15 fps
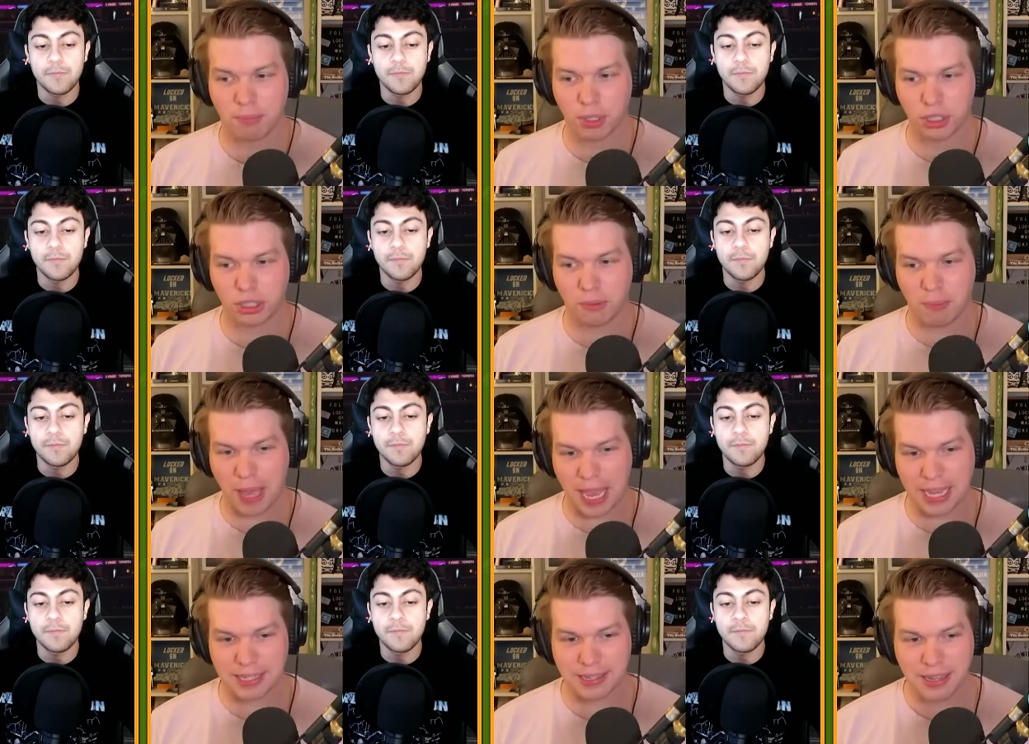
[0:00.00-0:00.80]
Speaker 1: push the
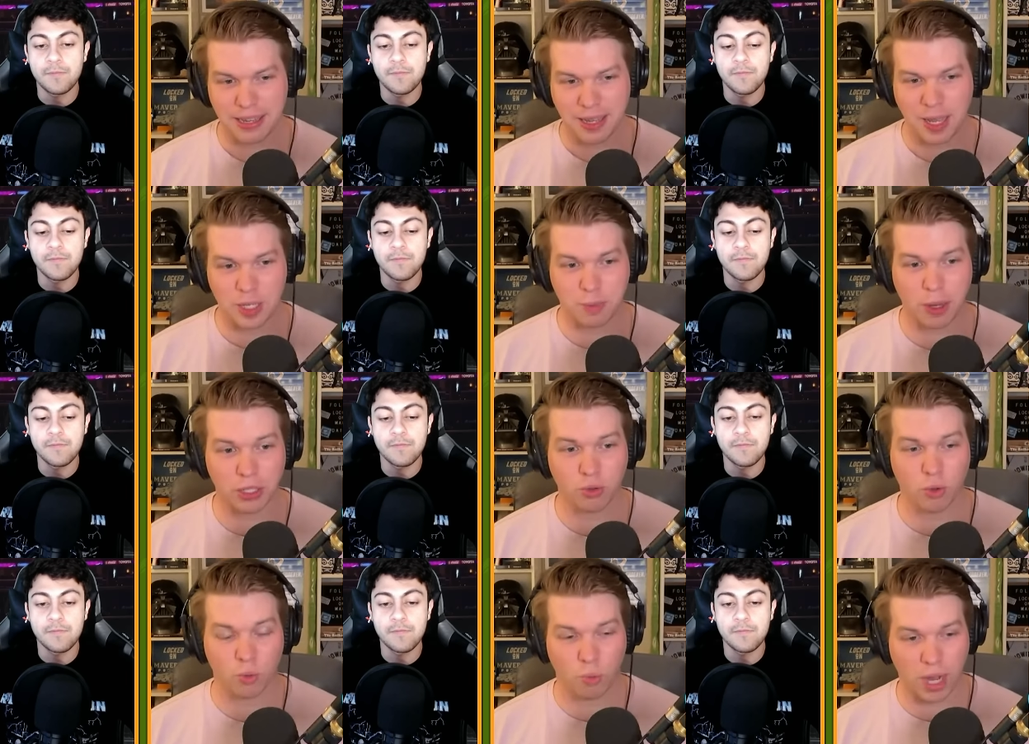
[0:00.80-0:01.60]
pace,
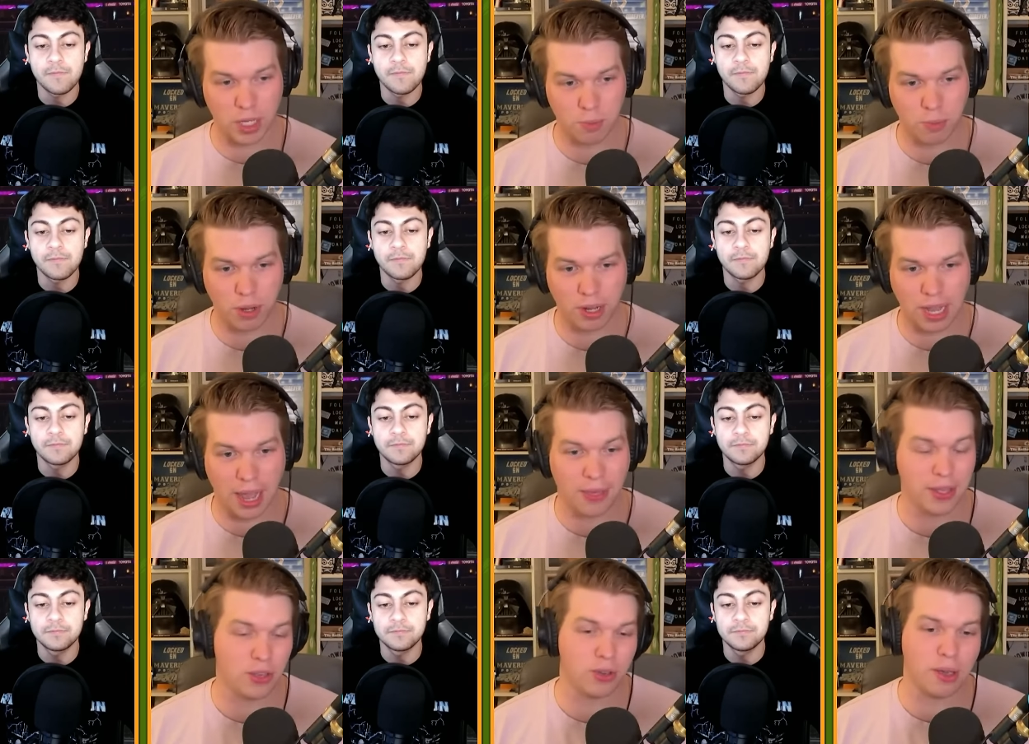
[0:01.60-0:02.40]
especially with Westbrook, I
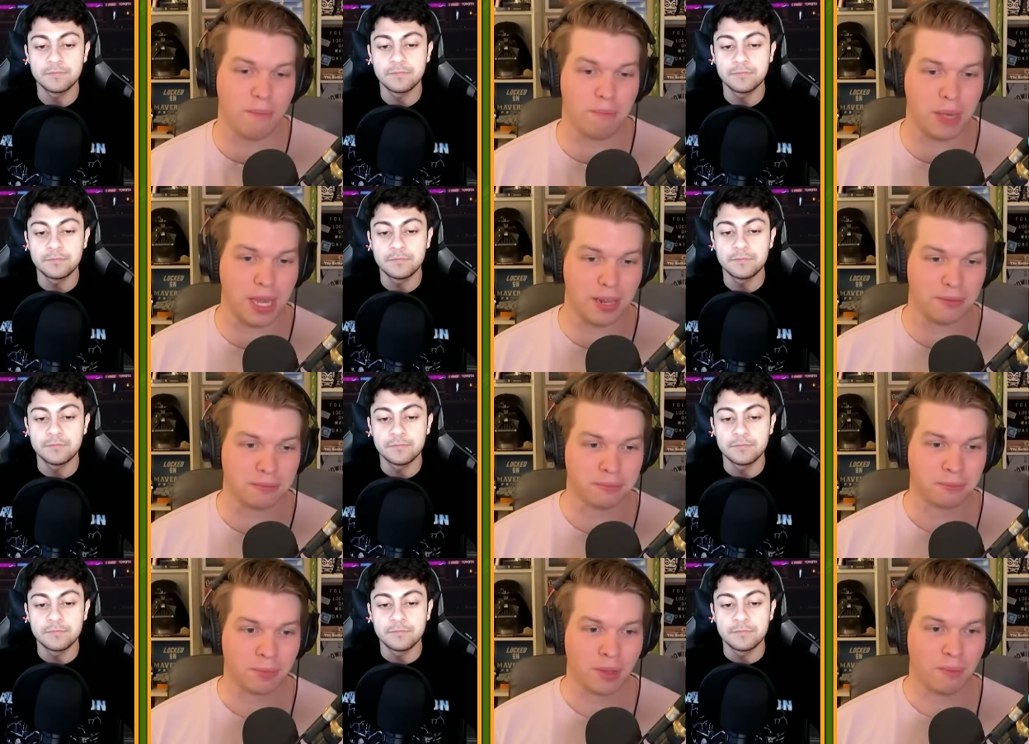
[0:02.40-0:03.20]
think you get beat
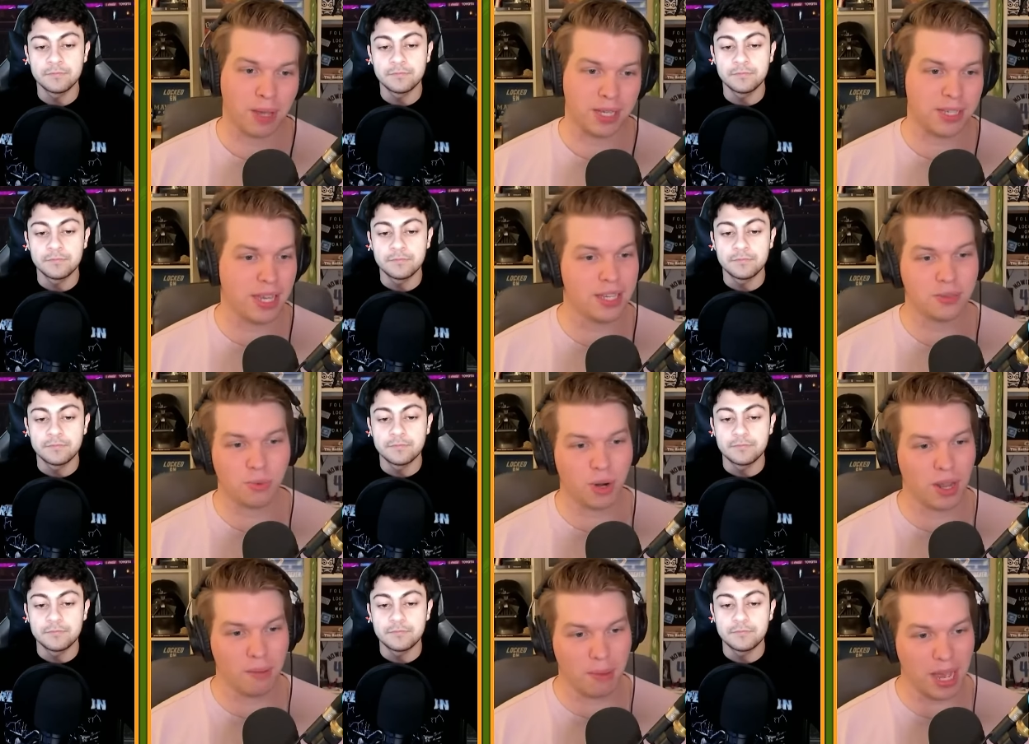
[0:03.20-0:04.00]
because he's
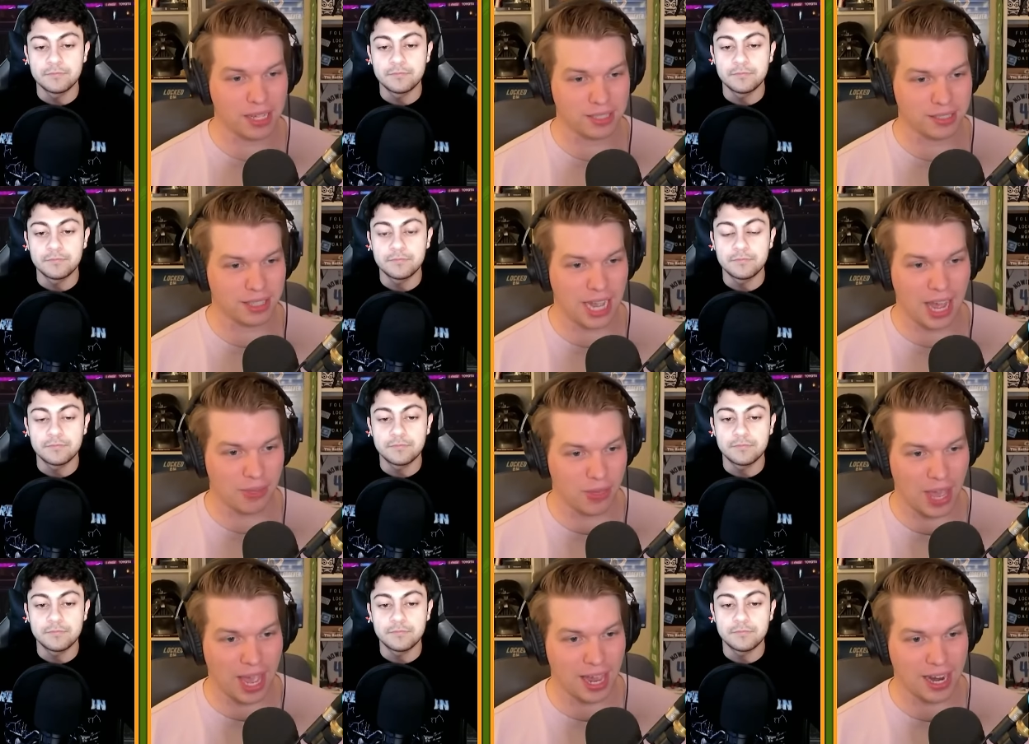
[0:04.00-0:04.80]
one of the best at
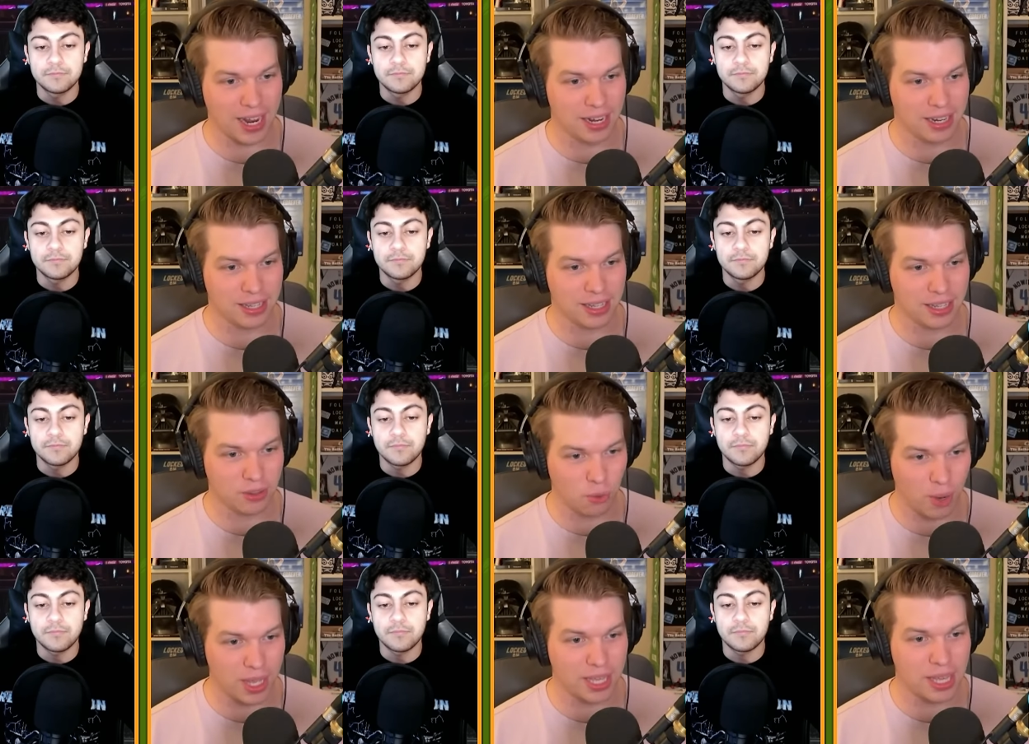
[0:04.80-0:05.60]
that. And
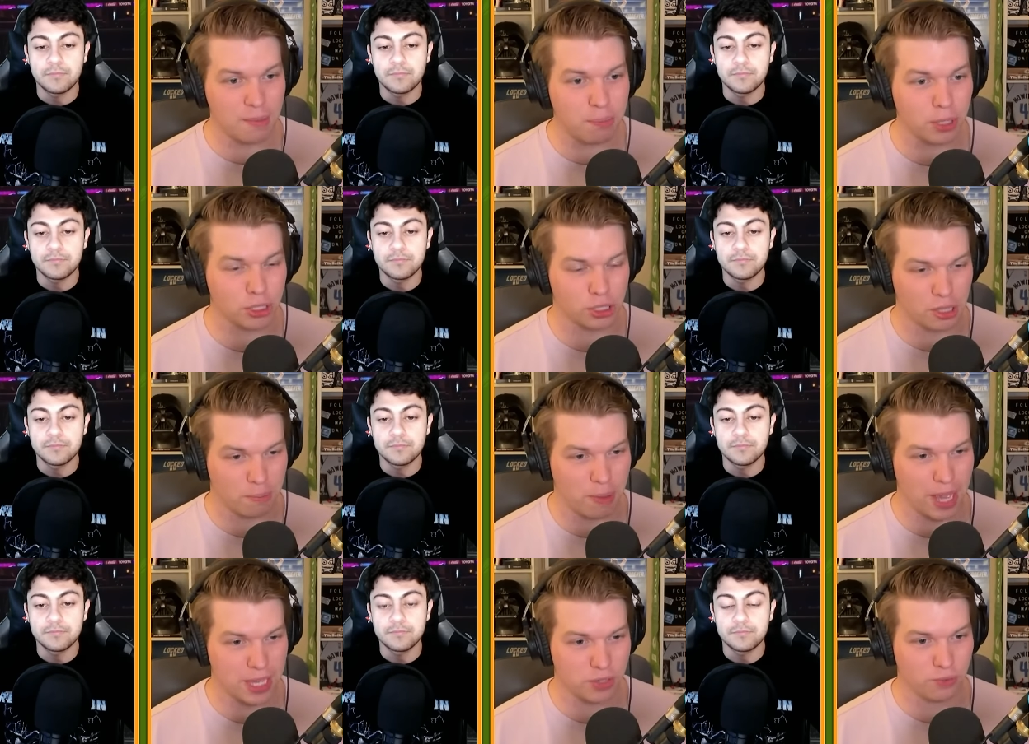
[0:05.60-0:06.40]
the way he pushes the
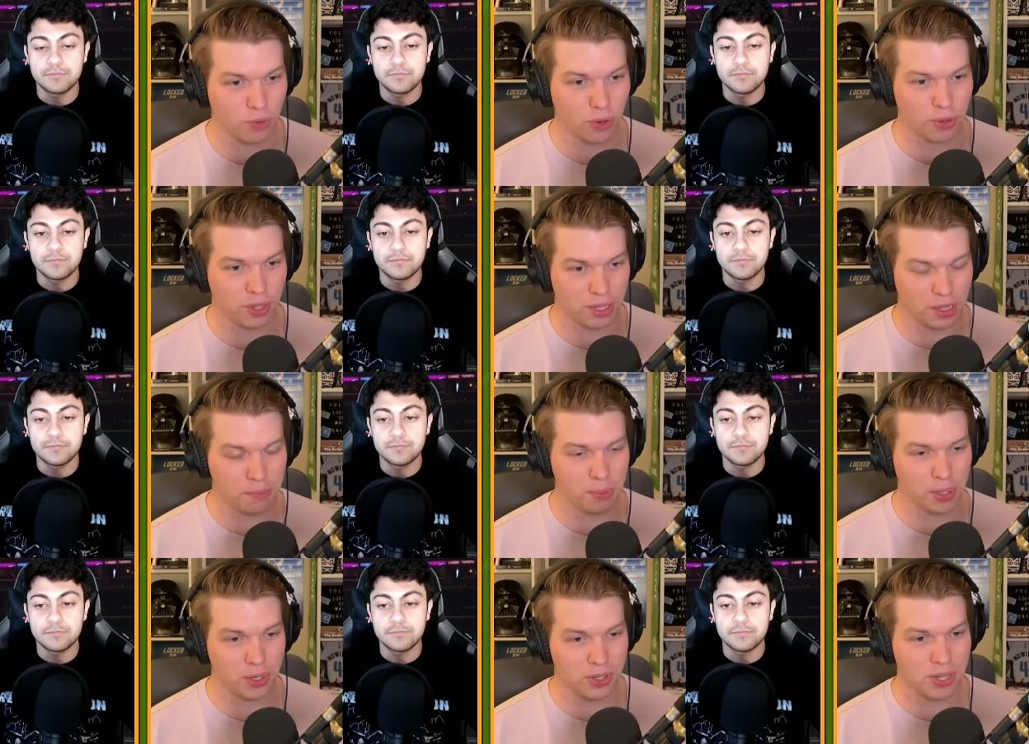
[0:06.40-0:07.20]
pace for the
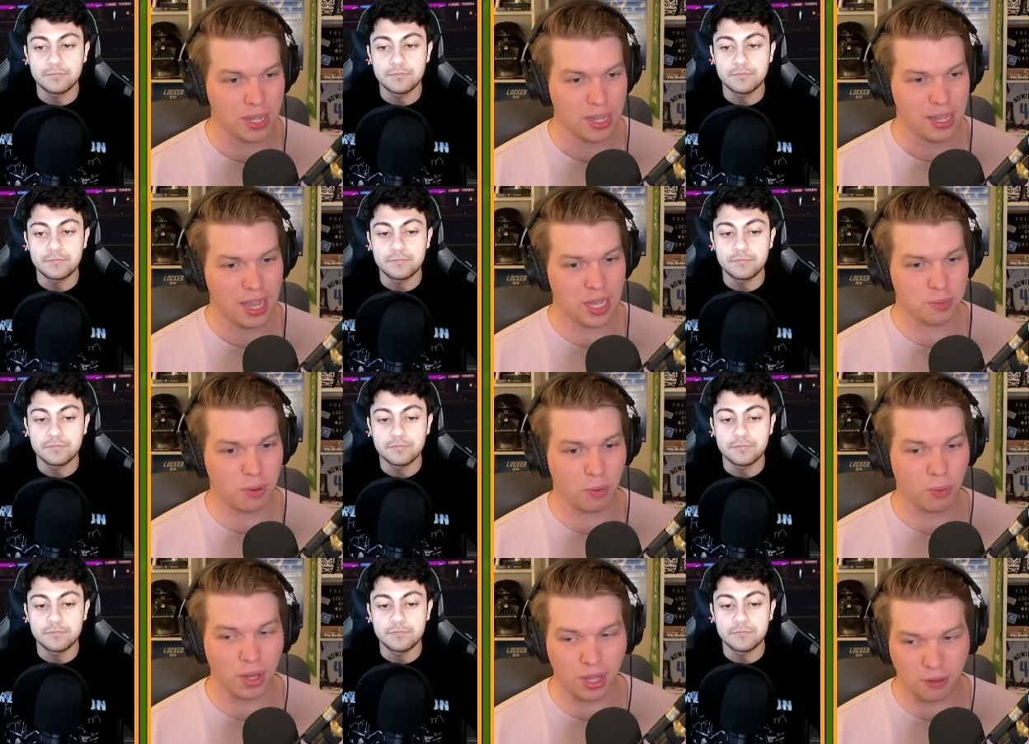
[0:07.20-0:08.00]
Clippers has
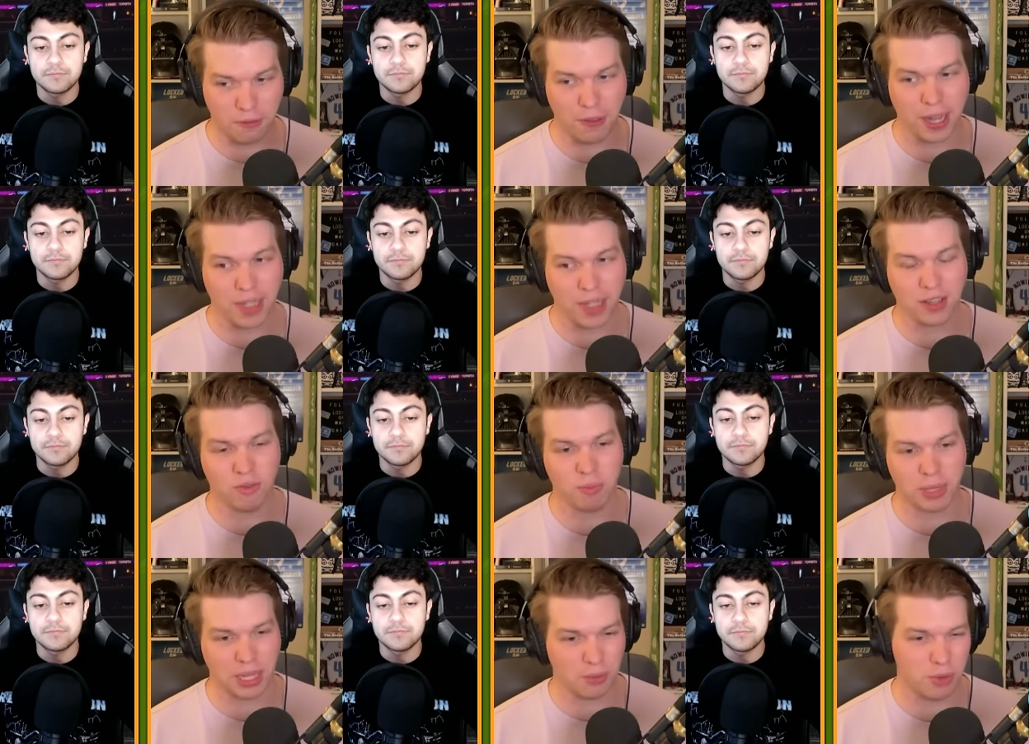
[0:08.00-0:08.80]
been really
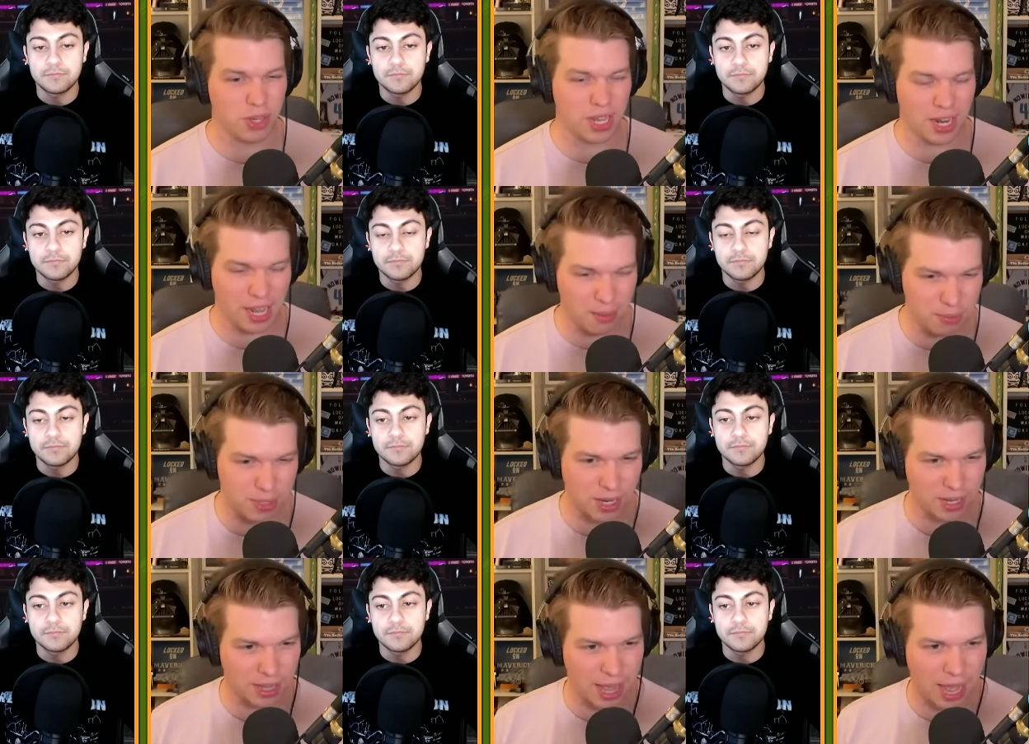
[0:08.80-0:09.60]
effective. But then when you get him stuck in the